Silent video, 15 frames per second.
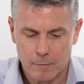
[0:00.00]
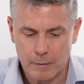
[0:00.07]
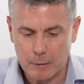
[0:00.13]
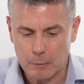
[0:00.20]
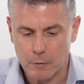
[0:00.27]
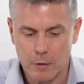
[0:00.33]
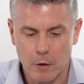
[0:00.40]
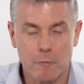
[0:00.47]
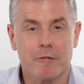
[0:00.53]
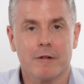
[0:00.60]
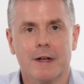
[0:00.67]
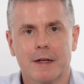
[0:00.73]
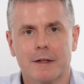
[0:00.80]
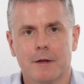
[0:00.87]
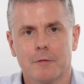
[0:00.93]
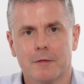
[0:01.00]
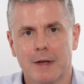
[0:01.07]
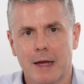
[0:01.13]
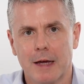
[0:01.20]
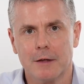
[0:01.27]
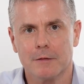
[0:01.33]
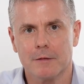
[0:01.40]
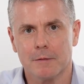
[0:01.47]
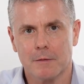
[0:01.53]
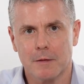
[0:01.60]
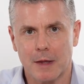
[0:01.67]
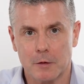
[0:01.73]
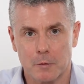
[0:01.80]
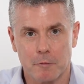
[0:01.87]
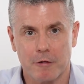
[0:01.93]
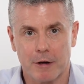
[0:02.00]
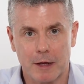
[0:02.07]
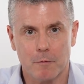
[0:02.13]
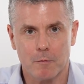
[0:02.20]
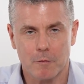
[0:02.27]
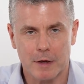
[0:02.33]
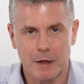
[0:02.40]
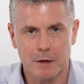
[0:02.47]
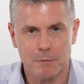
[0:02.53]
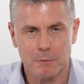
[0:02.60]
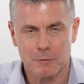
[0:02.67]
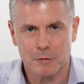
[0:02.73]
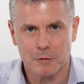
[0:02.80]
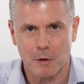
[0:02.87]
Now we've got predictive text. That's pre-configured,